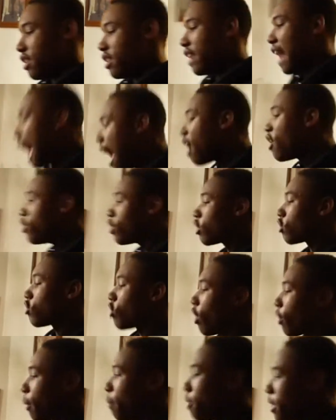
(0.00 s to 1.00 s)
Now you can
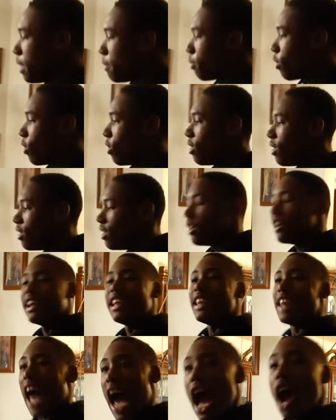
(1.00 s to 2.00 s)
show the people.
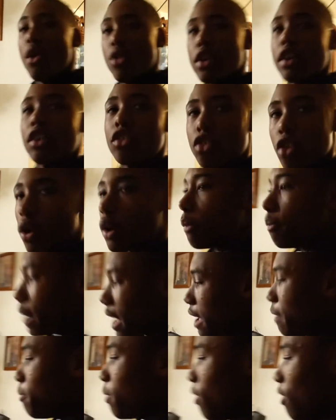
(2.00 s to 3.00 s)
Now you can show the
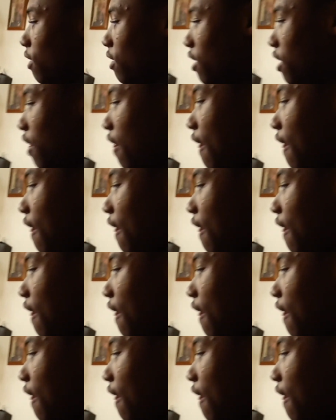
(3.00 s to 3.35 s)
people.